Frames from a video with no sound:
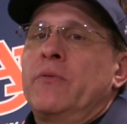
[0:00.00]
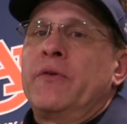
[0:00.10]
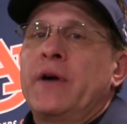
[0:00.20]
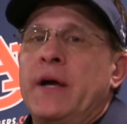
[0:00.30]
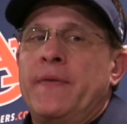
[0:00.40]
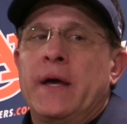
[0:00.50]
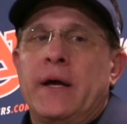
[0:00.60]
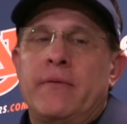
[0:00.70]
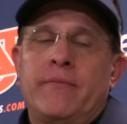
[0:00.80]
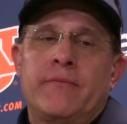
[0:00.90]
We've had
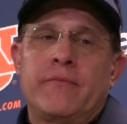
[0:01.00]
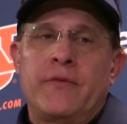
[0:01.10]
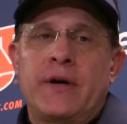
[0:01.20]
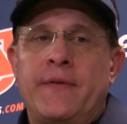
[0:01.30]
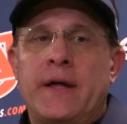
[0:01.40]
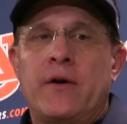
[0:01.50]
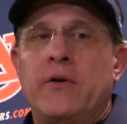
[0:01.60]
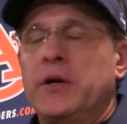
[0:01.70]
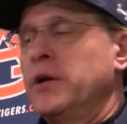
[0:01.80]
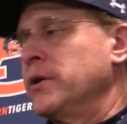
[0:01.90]
that
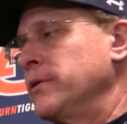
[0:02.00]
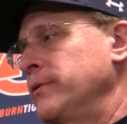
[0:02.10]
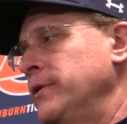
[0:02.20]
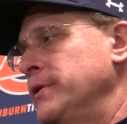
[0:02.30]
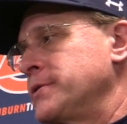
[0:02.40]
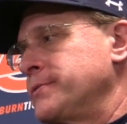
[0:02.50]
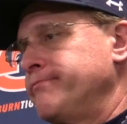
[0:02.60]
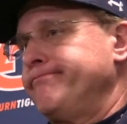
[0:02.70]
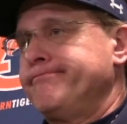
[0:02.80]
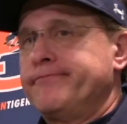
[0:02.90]
all year. You're just
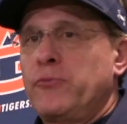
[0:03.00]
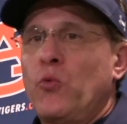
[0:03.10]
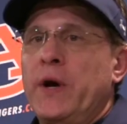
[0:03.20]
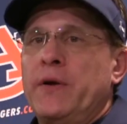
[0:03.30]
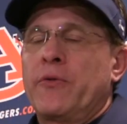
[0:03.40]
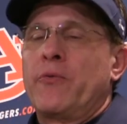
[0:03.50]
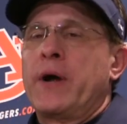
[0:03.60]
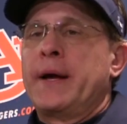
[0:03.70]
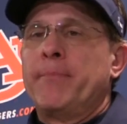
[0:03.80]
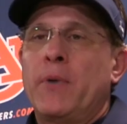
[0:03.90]
waiting on the
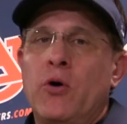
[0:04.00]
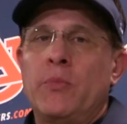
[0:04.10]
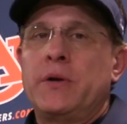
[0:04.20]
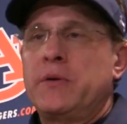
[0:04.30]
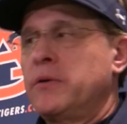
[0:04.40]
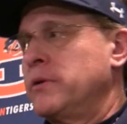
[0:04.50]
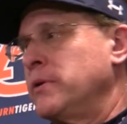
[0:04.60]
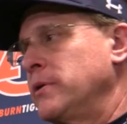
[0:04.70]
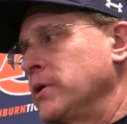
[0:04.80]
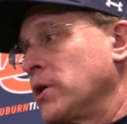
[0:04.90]
right moment
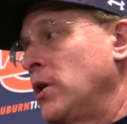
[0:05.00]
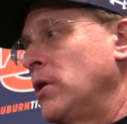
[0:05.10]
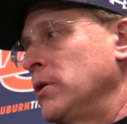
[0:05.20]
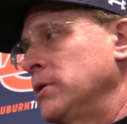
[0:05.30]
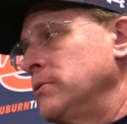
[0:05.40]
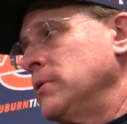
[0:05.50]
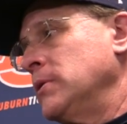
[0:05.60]
to call it.